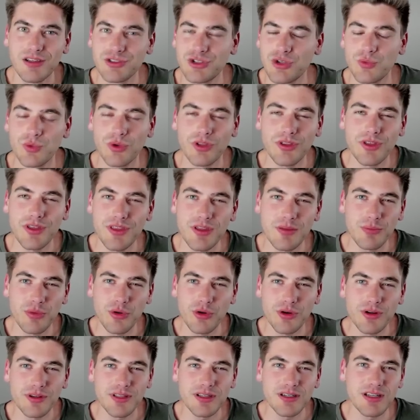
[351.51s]
So really the
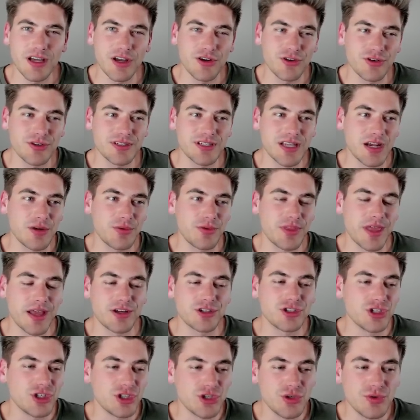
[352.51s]
important thing to understand with
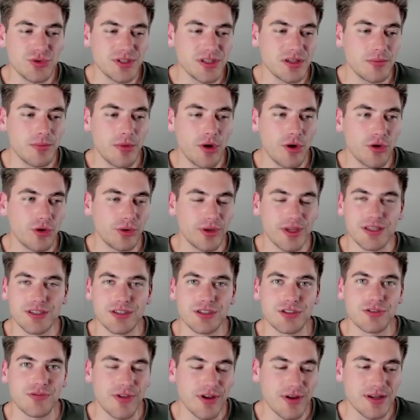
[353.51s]
actually using a modal is
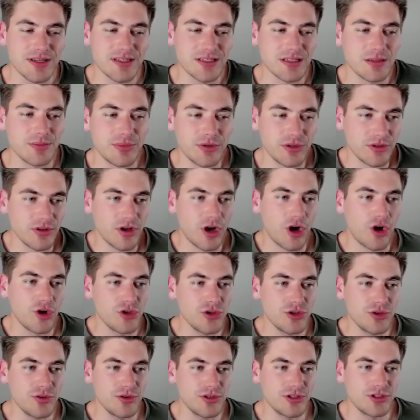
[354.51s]
it's very simple. All
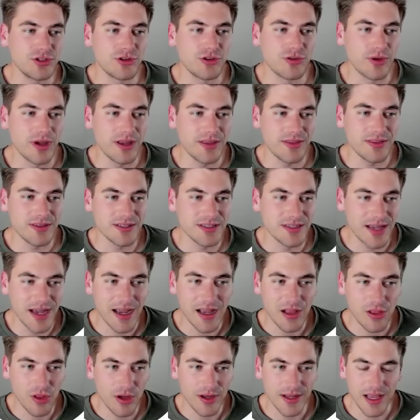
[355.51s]
you do is you create this
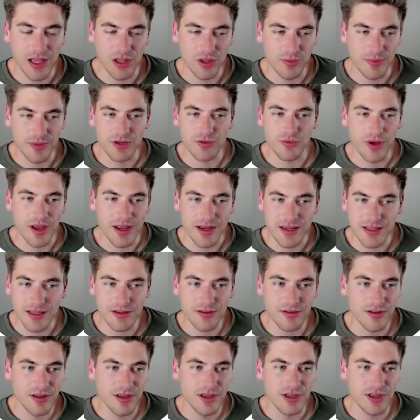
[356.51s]
dialogue element right here.